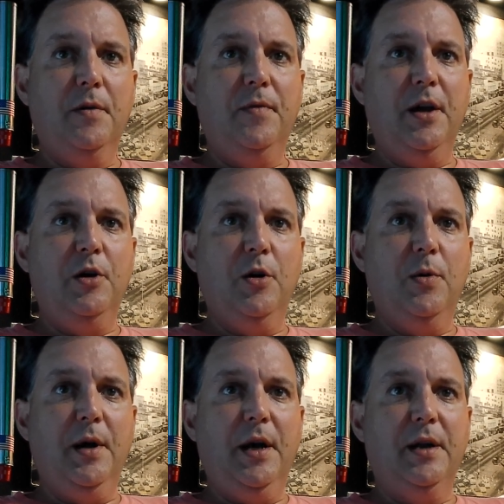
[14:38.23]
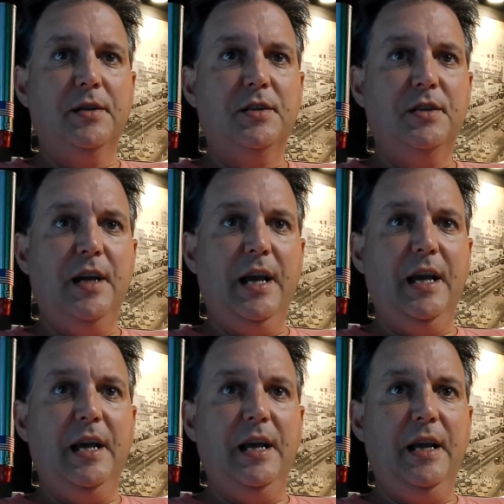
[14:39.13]
they go and
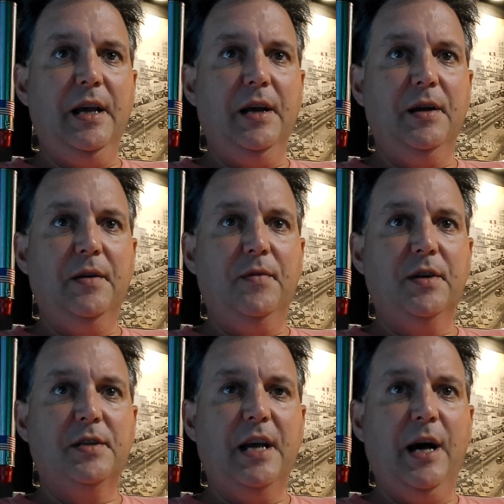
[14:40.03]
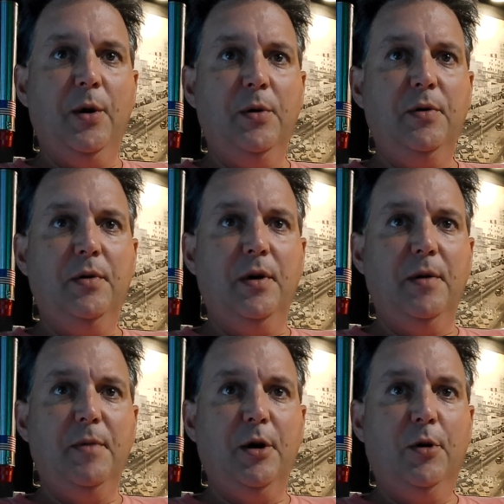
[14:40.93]
stay in the town,
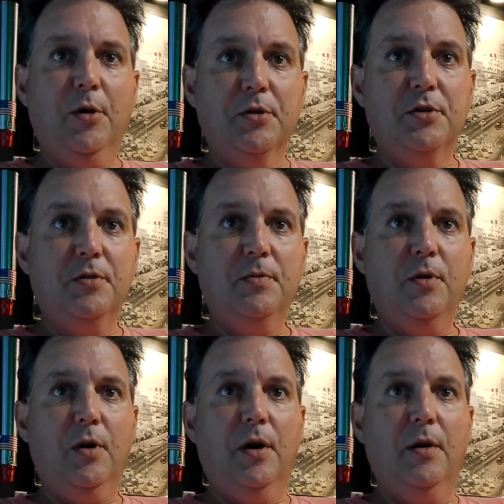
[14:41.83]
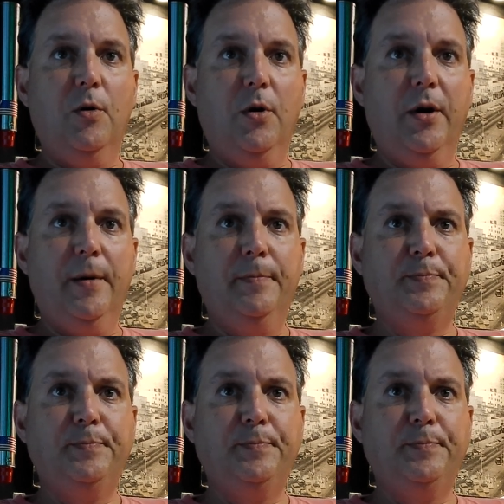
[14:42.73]
Mykonos, Hora,